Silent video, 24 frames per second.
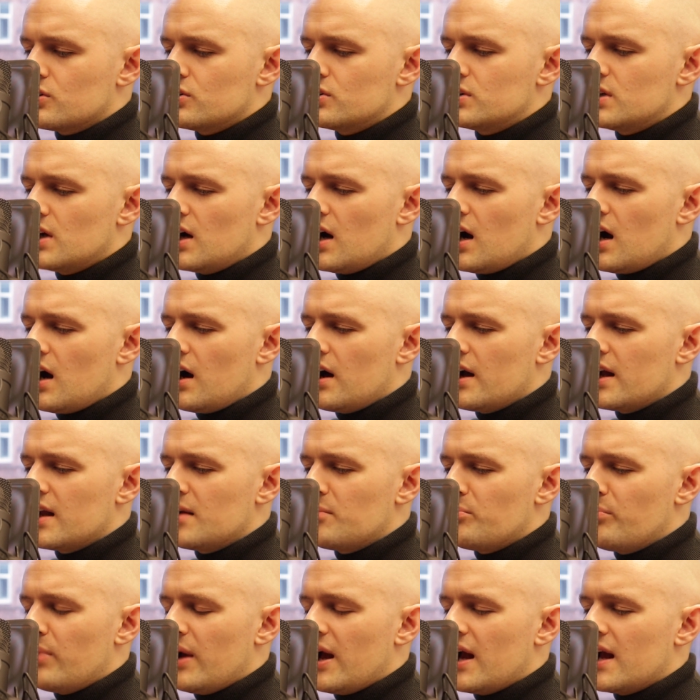Could
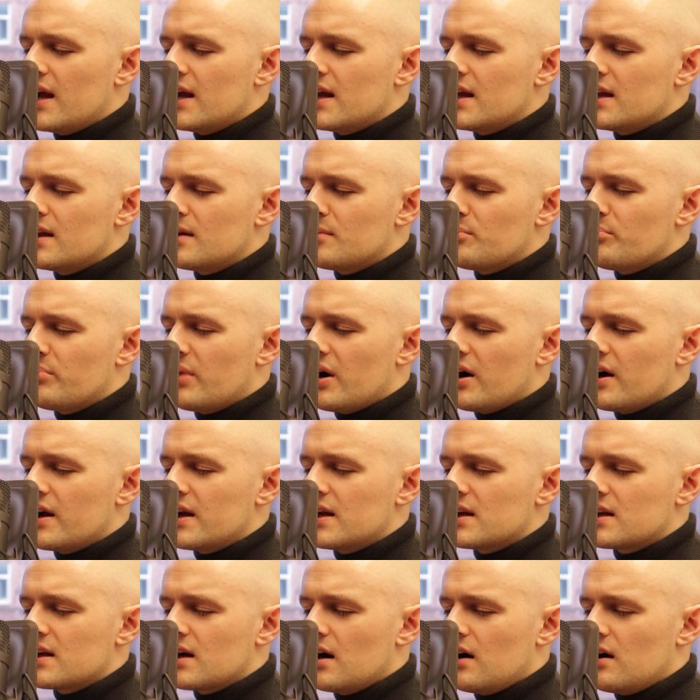I pay
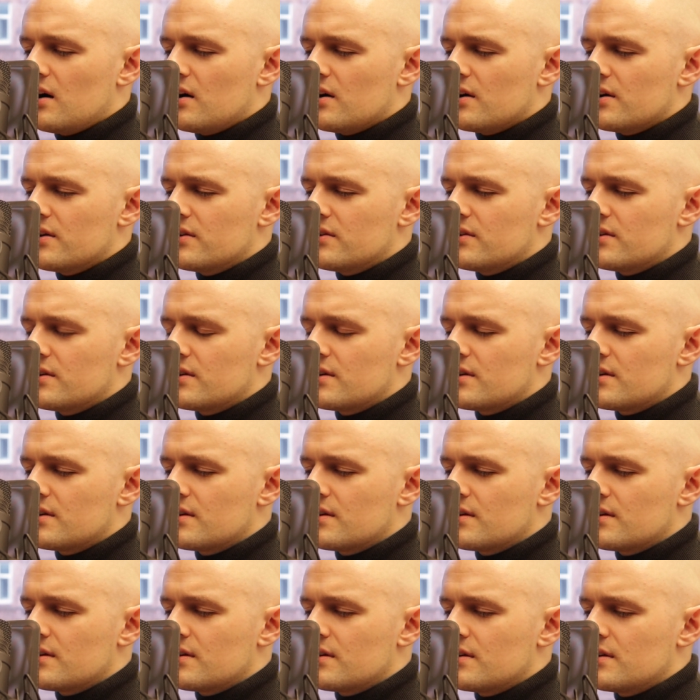by card?
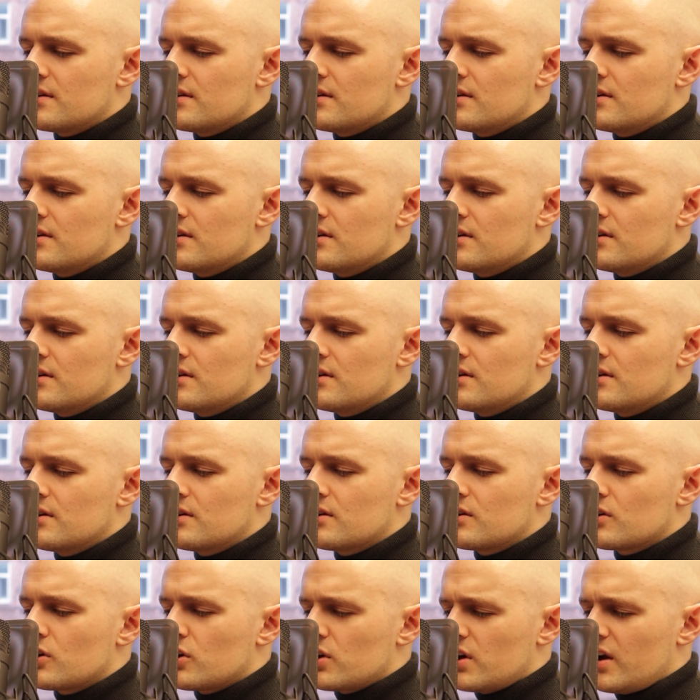
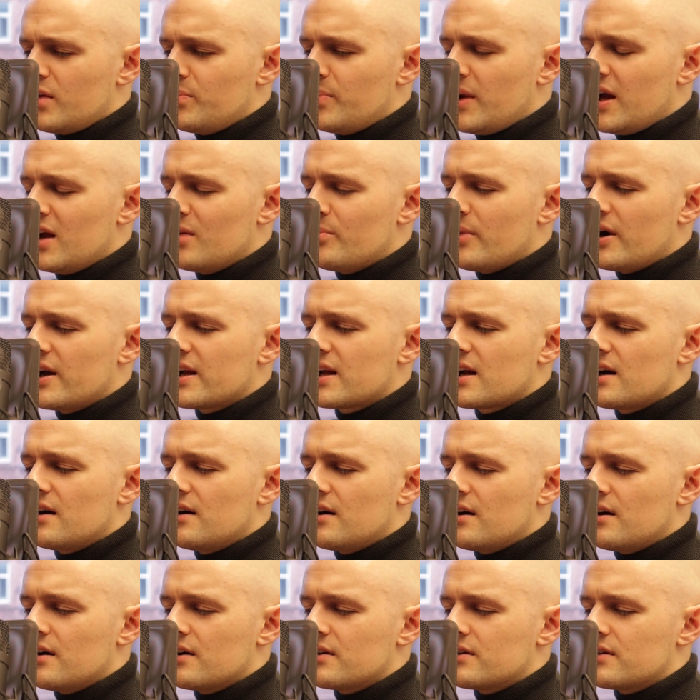Could I pay by
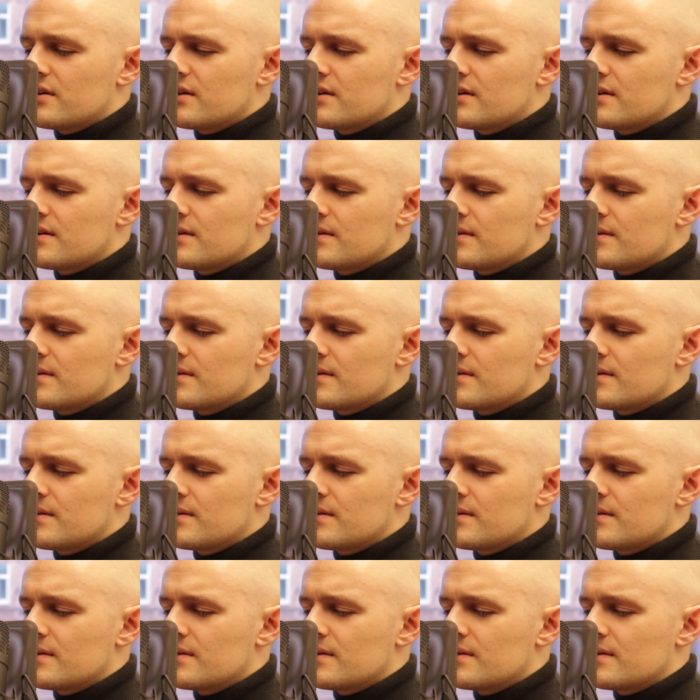card?